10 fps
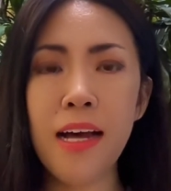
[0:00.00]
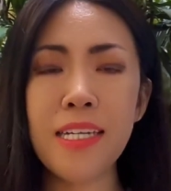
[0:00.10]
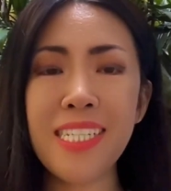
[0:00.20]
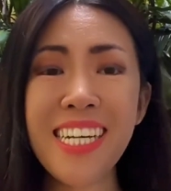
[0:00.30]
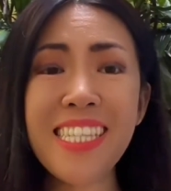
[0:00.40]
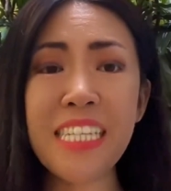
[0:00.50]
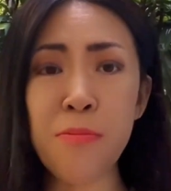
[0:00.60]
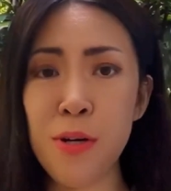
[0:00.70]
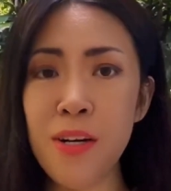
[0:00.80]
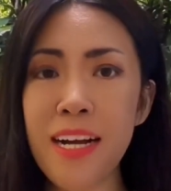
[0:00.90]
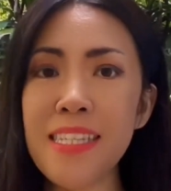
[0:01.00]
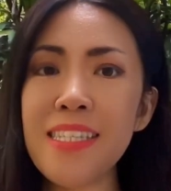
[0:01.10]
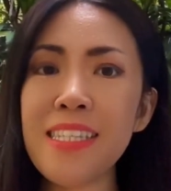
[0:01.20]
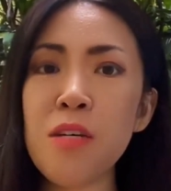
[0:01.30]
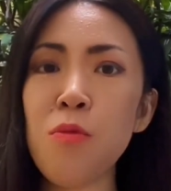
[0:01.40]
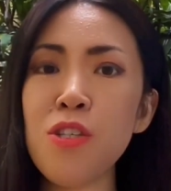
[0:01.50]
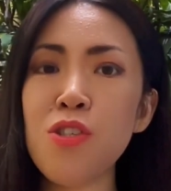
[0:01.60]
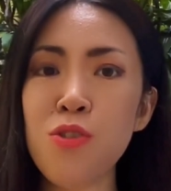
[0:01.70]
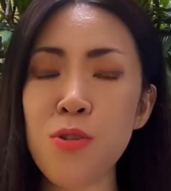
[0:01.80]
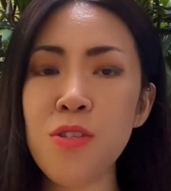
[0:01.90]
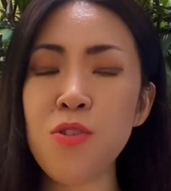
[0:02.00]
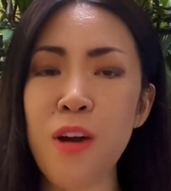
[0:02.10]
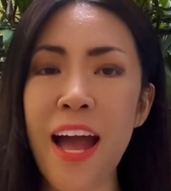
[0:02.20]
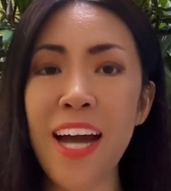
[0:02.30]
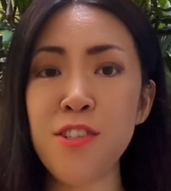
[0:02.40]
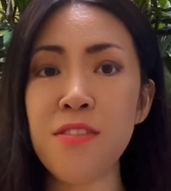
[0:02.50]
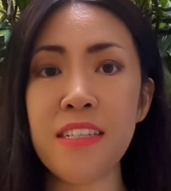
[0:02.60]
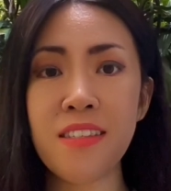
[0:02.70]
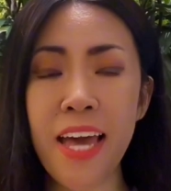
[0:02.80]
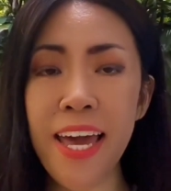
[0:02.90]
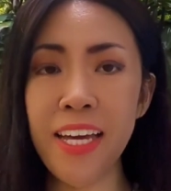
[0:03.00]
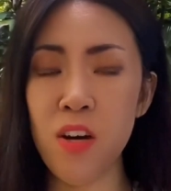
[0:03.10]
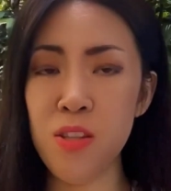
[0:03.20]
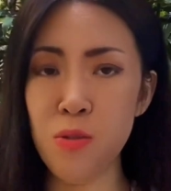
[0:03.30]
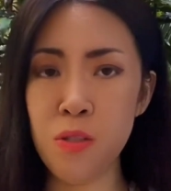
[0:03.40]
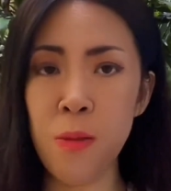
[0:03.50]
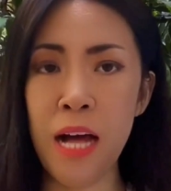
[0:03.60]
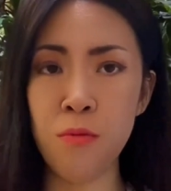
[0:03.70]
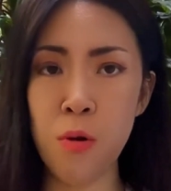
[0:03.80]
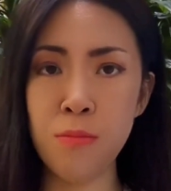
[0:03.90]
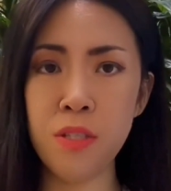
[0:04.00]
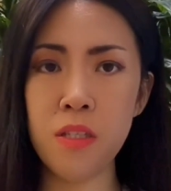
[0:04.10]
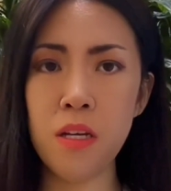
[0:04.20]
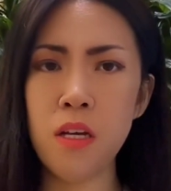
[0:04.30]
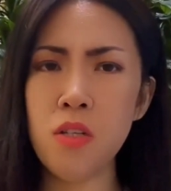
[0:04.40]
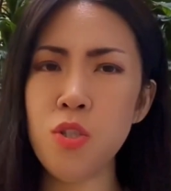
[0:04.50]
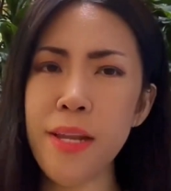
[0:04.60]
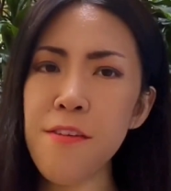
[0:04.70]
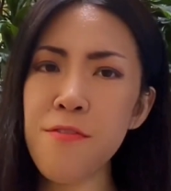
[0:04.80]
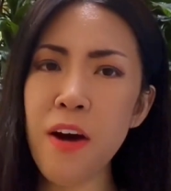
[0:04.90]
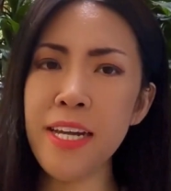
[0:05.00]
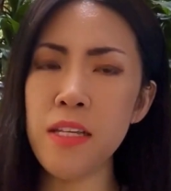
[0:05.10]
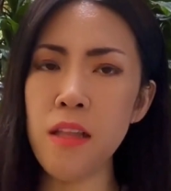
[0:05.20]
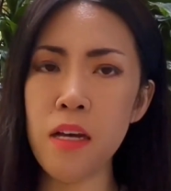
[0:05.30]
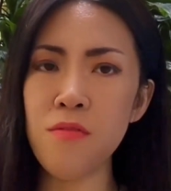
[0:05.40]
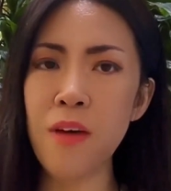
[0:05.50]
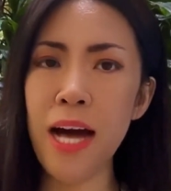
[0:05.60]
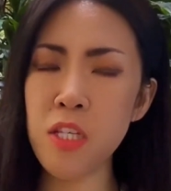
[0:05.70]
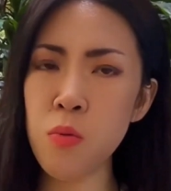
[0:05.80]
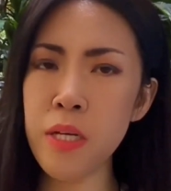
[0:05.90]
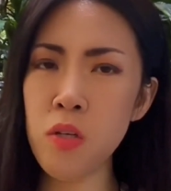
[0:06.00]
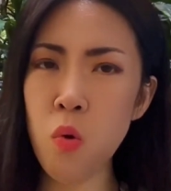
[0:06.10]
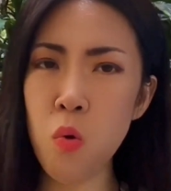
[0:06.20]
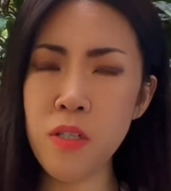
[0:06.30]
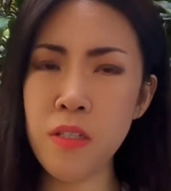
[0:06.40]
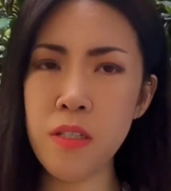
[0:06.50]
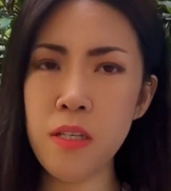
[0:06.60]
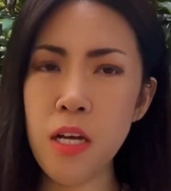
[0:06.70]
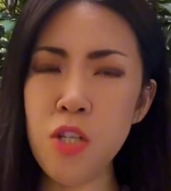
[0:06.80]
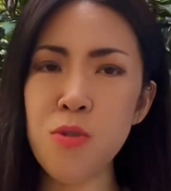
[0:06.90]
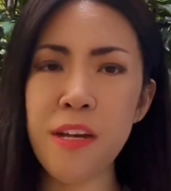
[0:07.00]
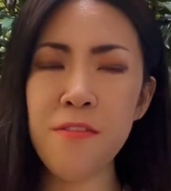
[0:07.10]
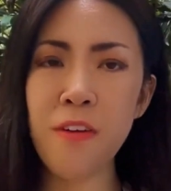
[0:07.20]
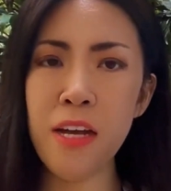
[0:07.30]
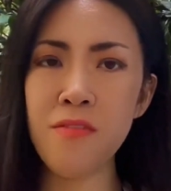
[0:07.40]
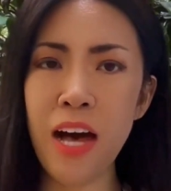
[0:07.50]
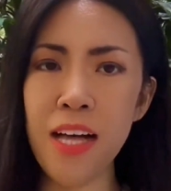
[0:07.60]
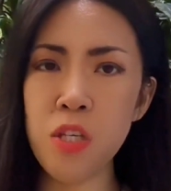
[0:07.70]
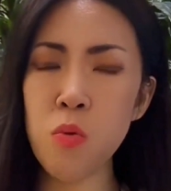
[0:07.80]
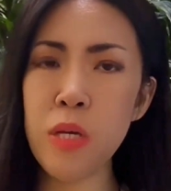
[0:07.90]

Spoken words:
Dig deeper and see what students are actually saying on those platforms. Do they find a lot of value in the course? Do they find value